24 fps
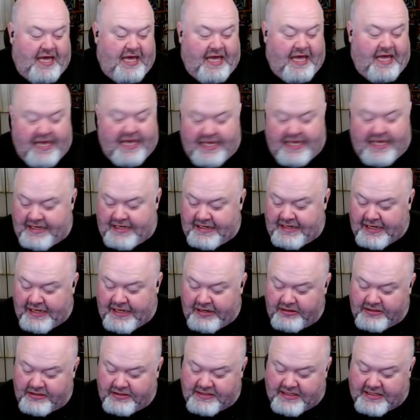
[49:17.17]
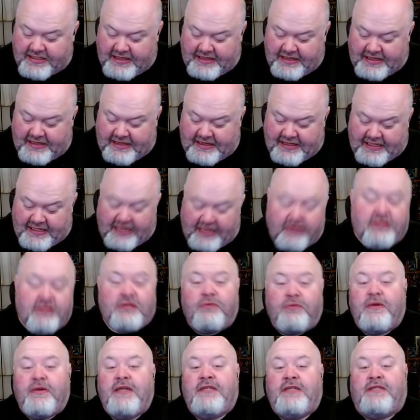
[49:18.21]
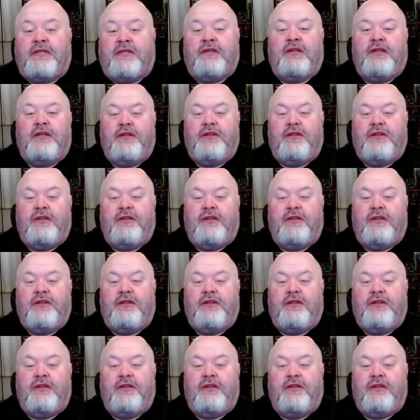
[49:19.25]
And here's here's the reason.